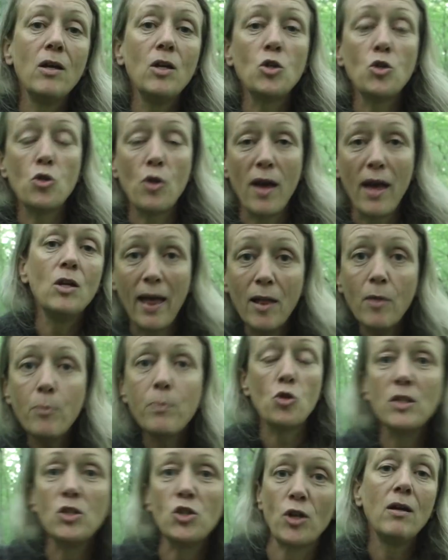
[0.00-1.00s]
to help
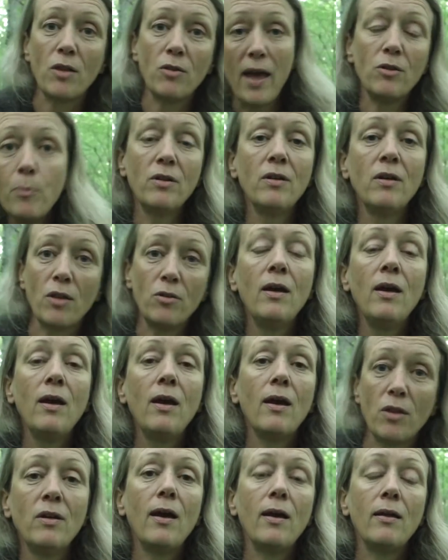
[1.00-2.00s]
each other
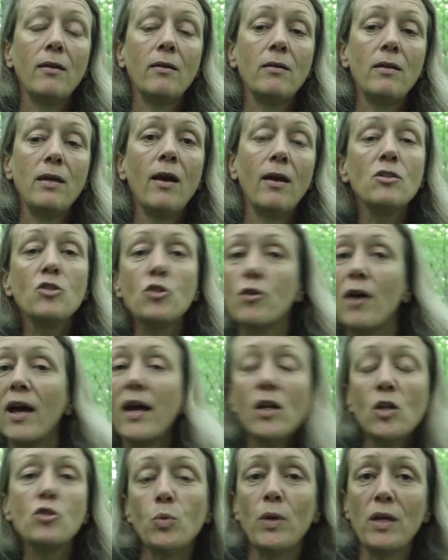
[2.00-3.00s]
and
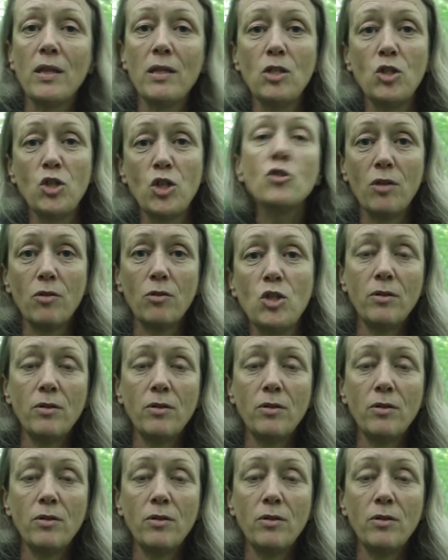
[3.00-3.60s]
interact with each other.